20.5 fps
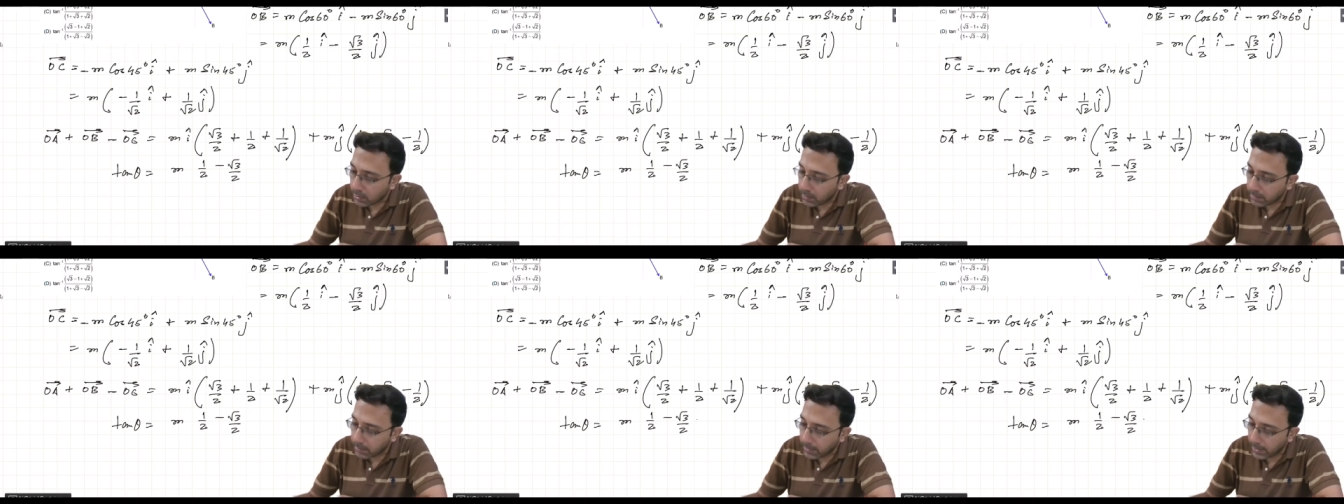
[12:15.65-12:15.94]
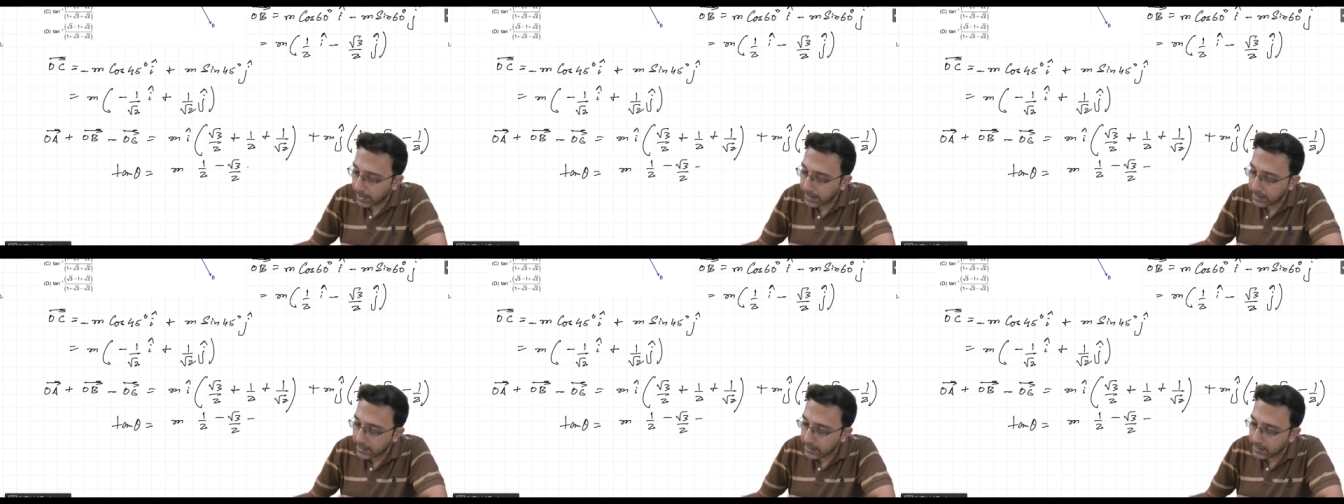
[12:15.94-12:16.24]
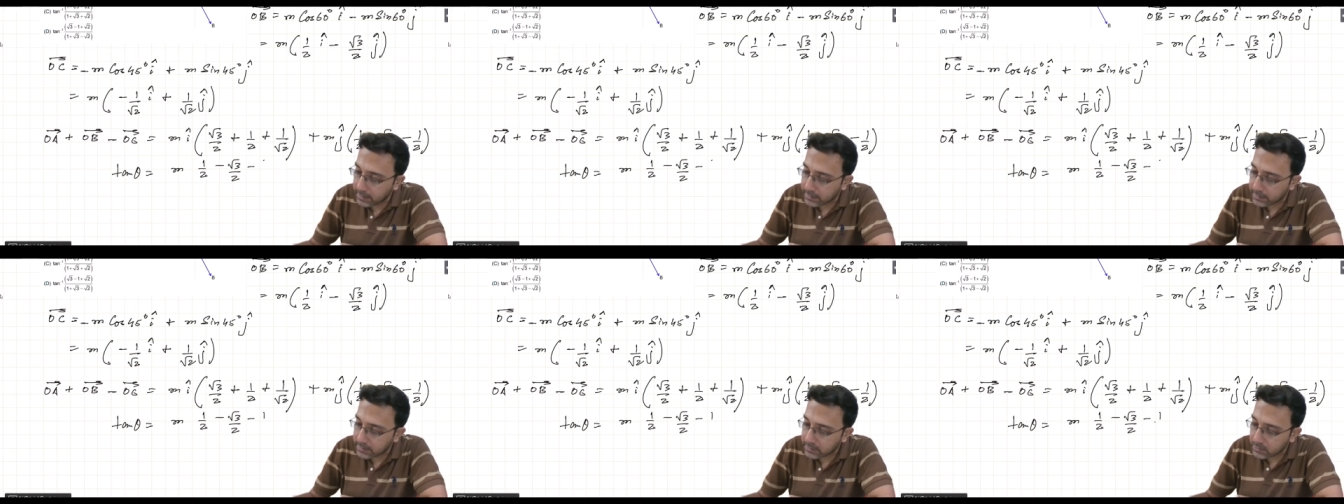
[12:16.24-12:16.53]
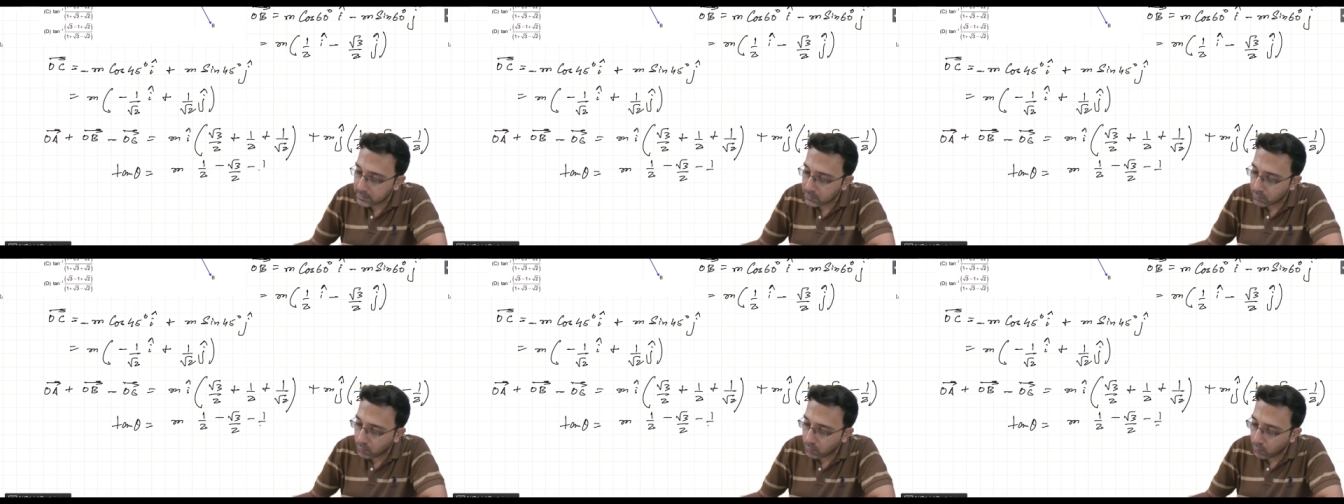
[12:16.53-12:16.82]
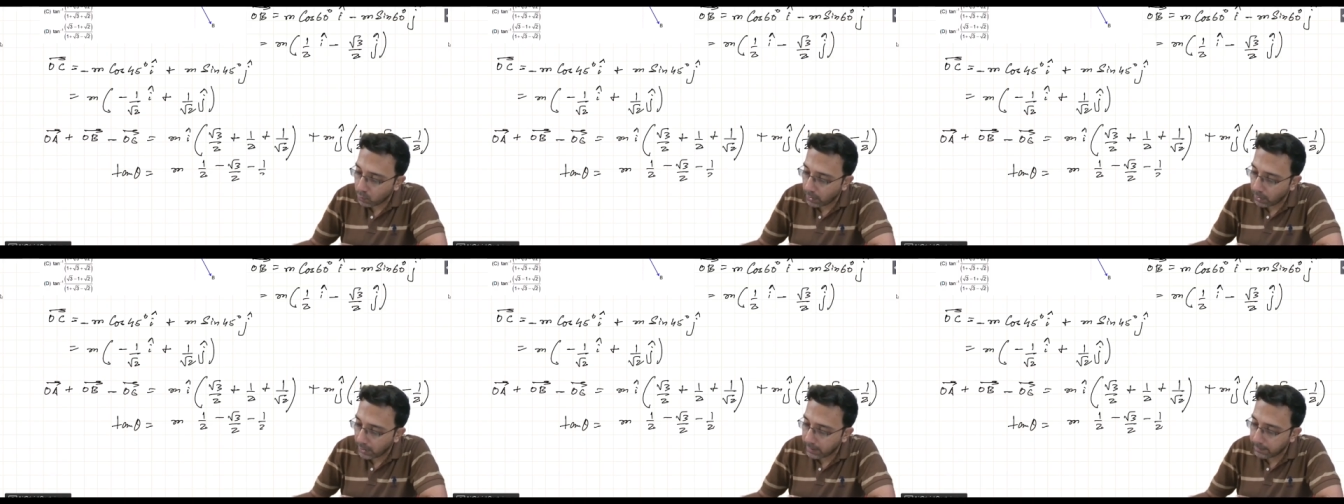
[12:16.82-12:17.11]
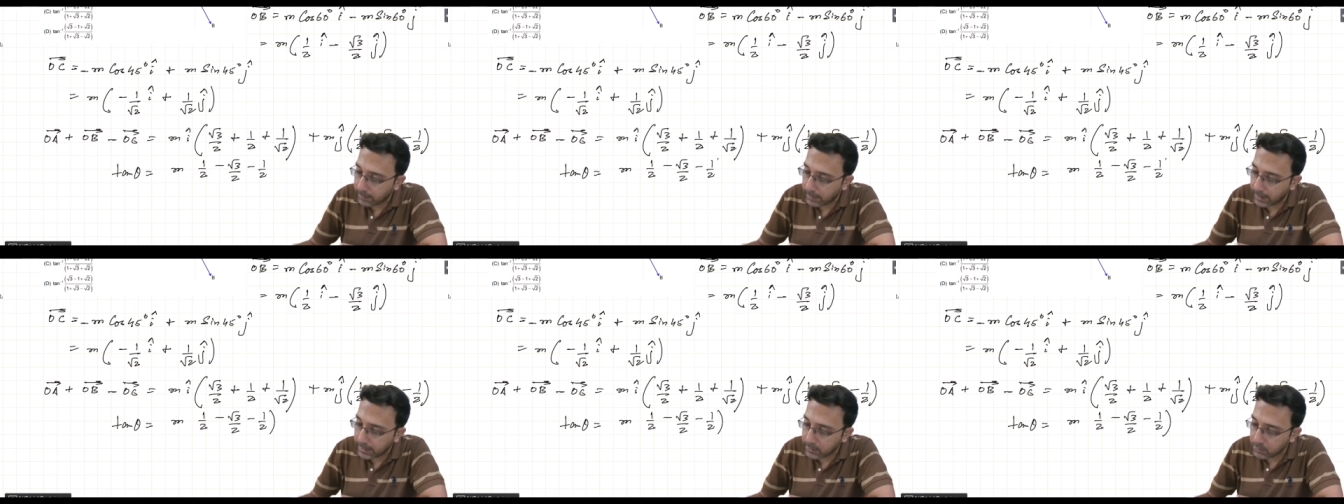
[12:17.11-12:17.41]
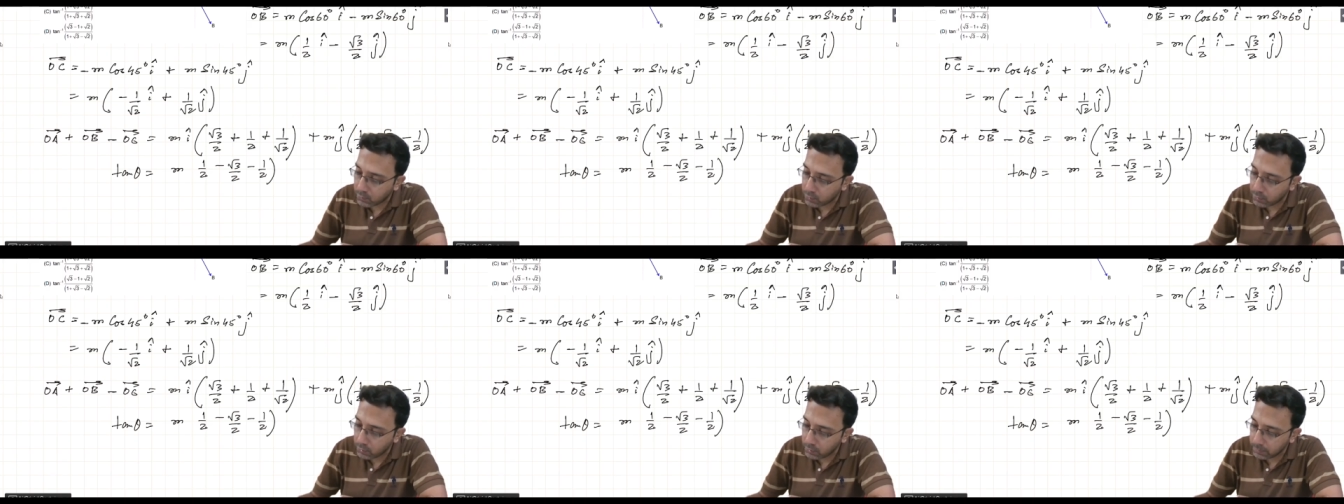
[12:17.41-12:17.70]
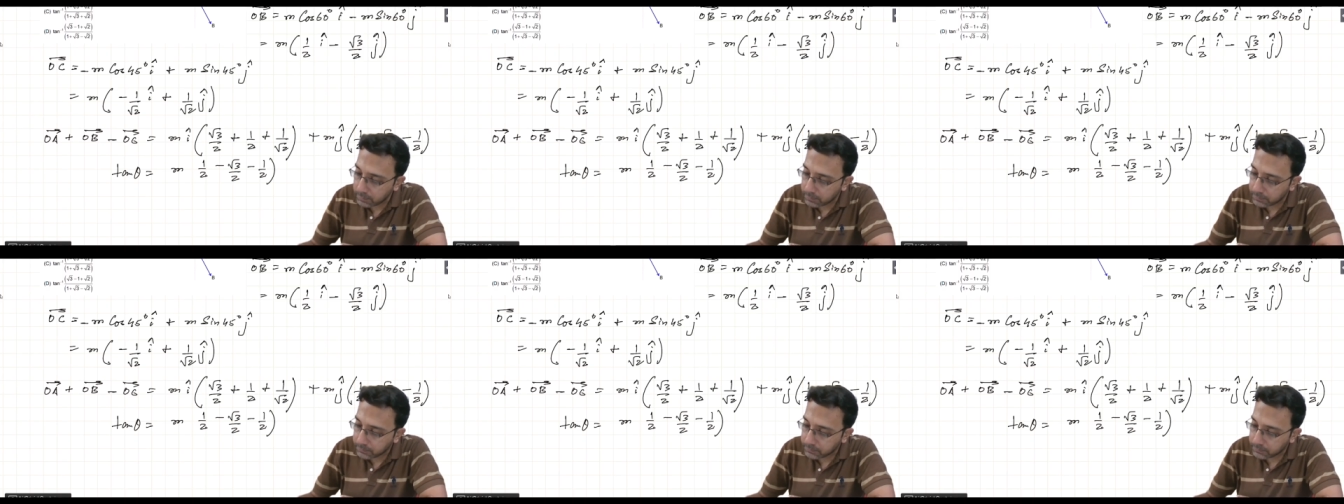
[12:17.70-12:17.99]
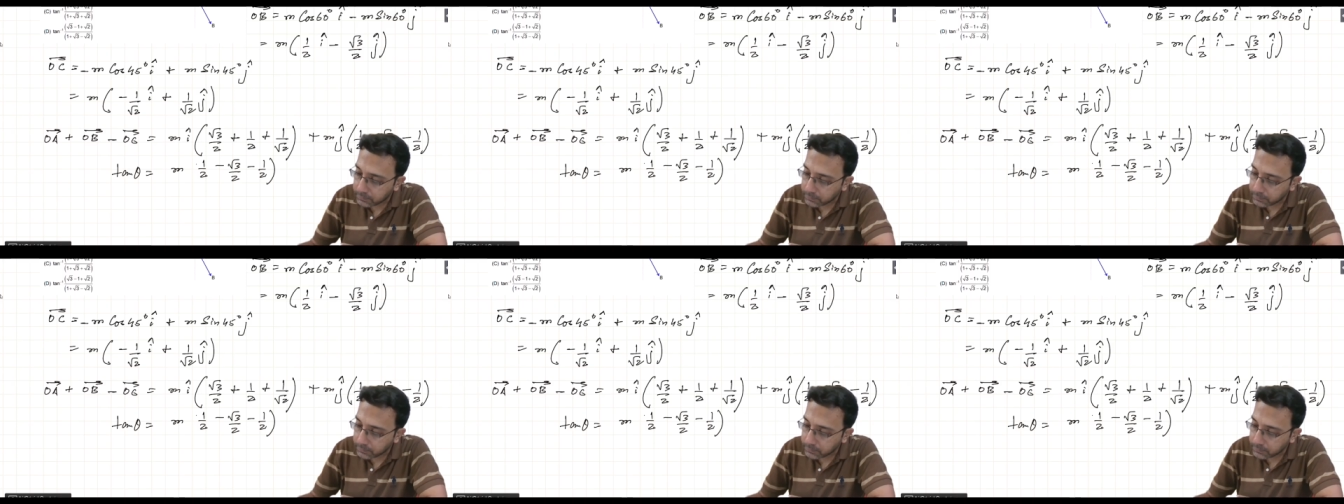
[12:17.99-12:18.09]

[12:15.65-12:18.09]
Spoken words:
minus 1 by 2